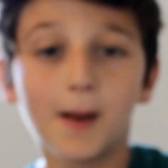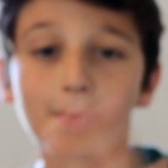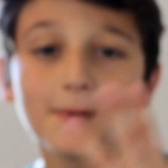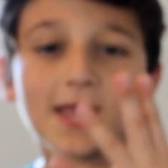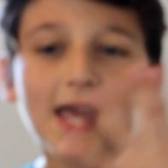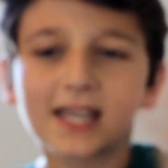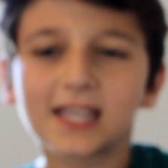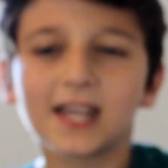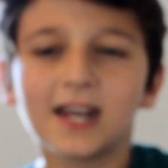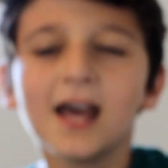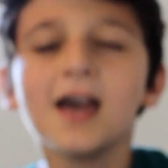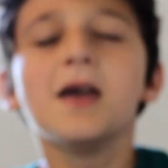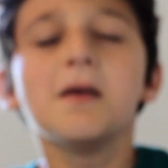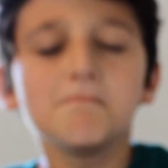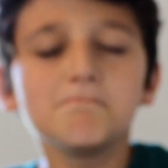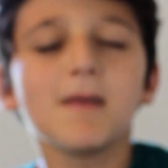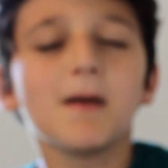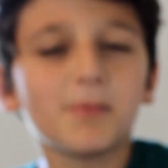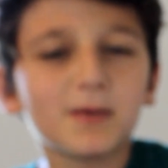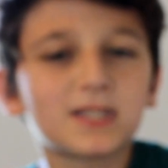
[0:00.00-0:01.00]
Maybe
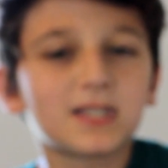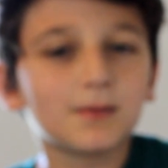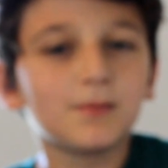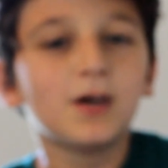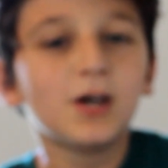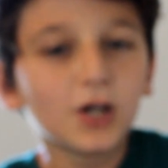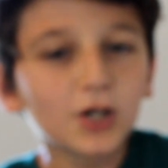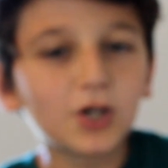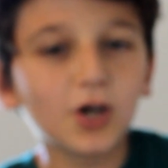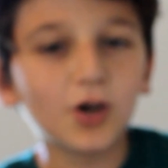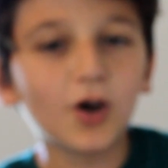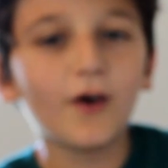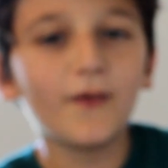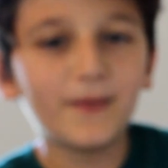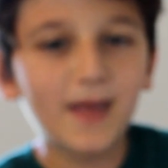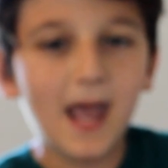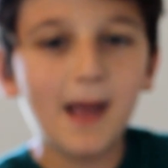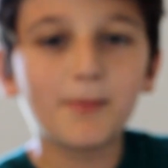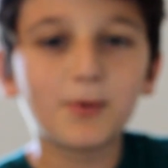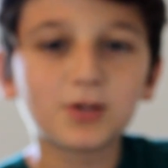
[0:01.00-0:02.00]
some good
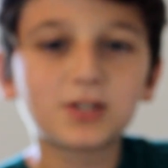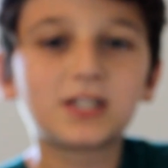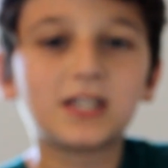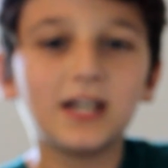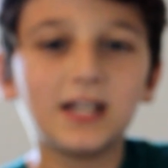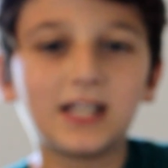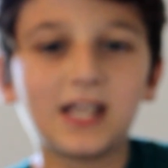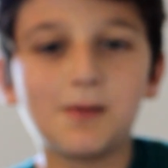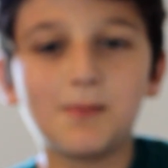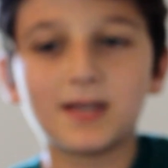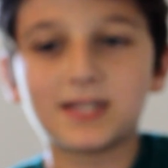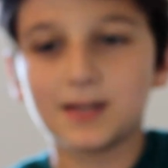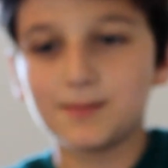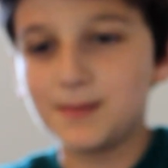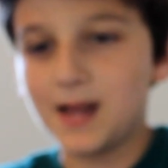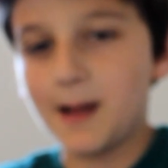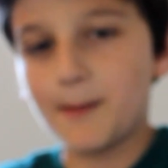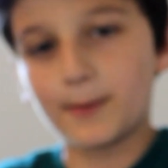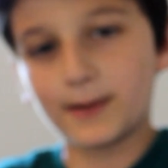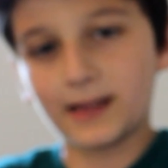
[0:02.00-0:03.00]
old neighbors can give me
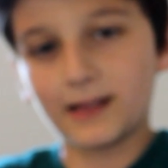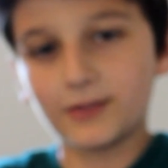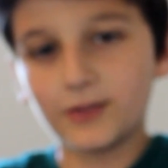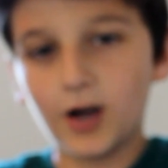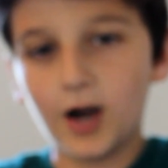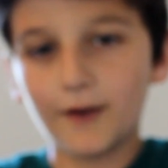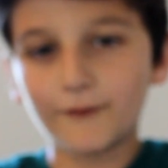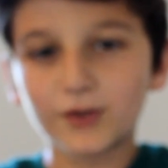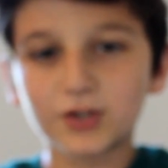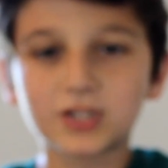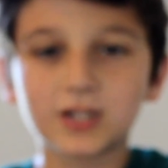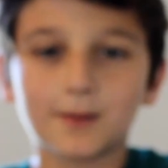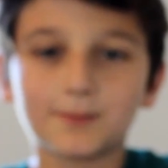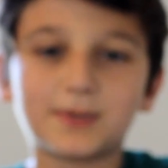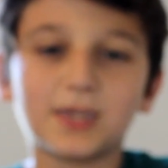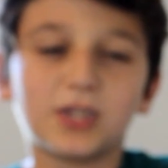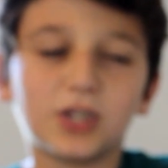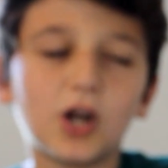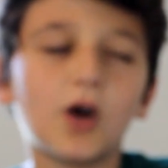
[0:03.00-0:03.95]
some neighborly love or something.